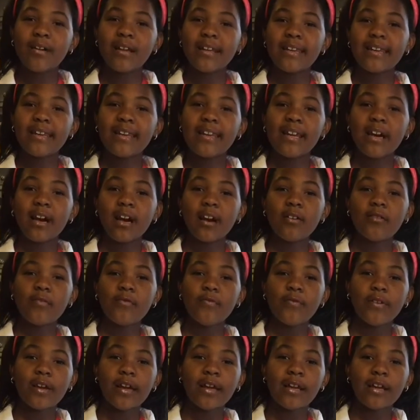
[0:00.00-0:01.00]
enough
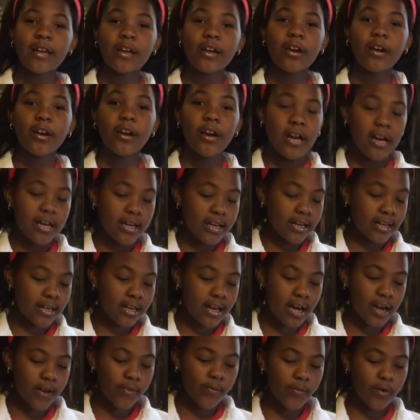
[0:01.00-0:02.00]
vinegar to
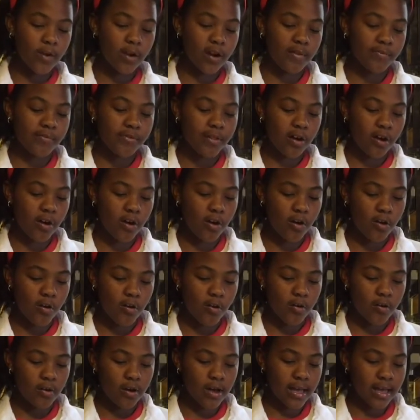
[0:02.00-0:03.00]
cover up the
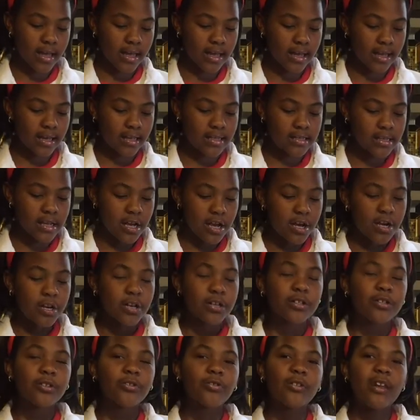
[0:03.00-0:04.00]
whole egg.
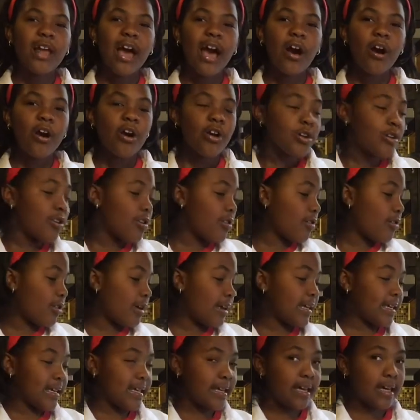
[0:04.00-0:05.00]
So now you're
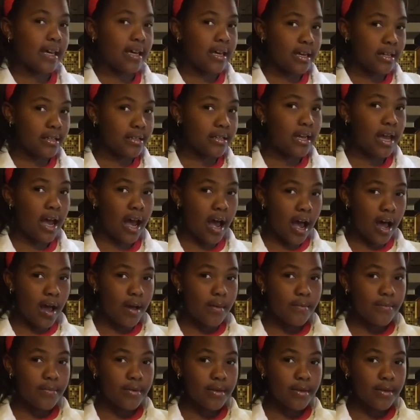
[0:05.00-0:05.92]
going to get a top,